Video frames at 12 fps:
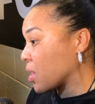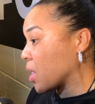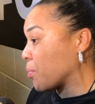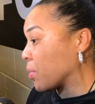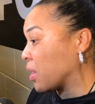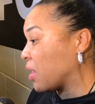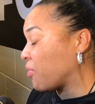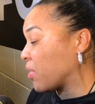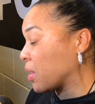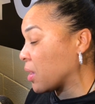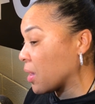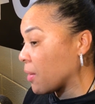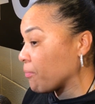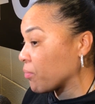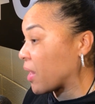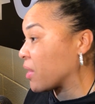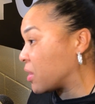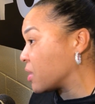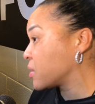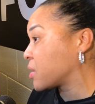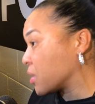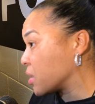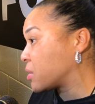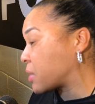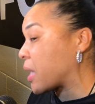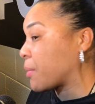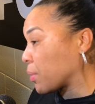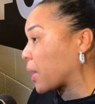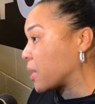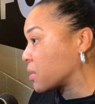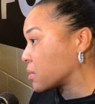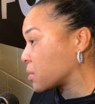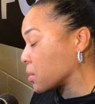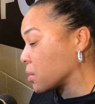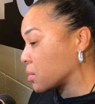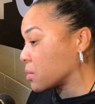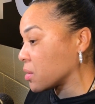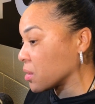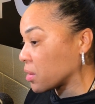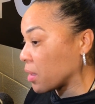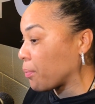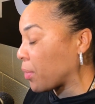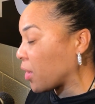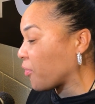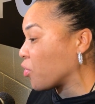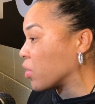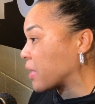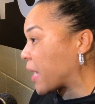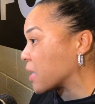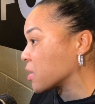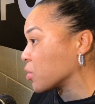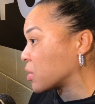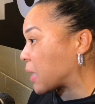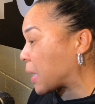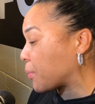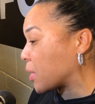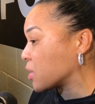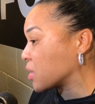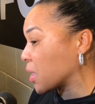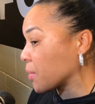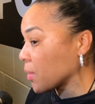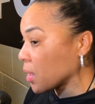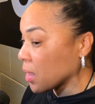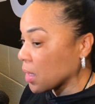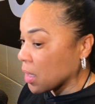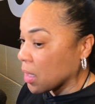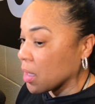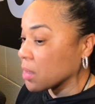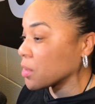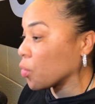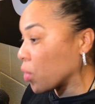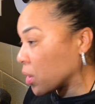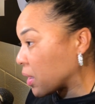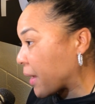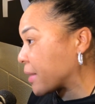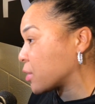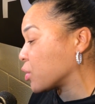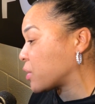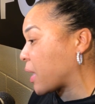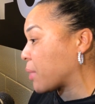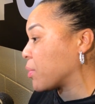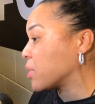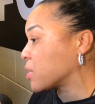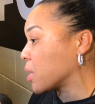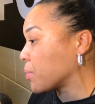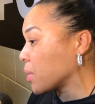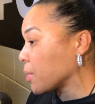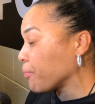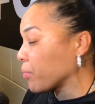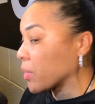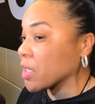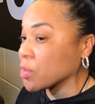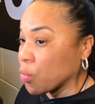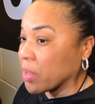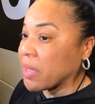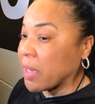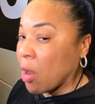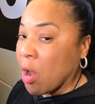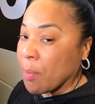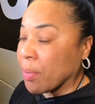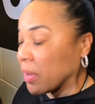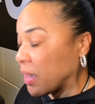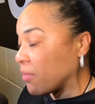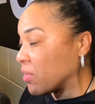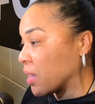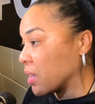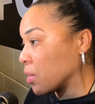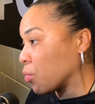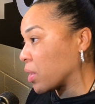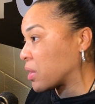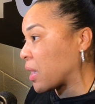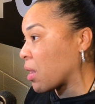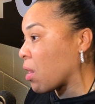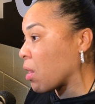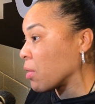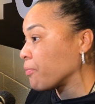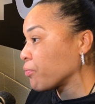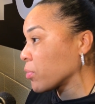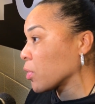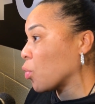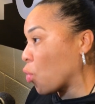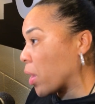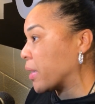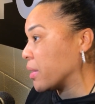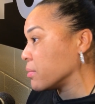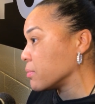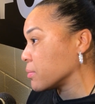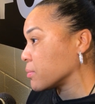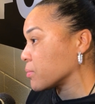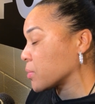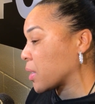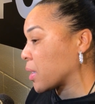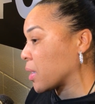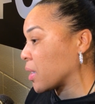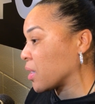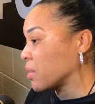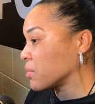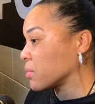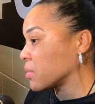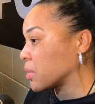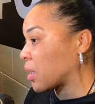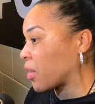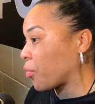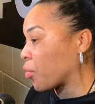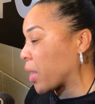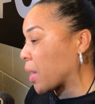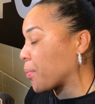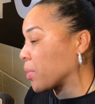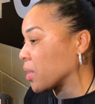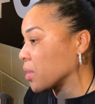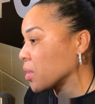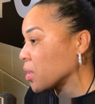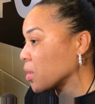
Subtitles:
and believing that this could take place to compete for a national championship, to win a national championship, is what they all believed in and what they all wanted. And if we're able to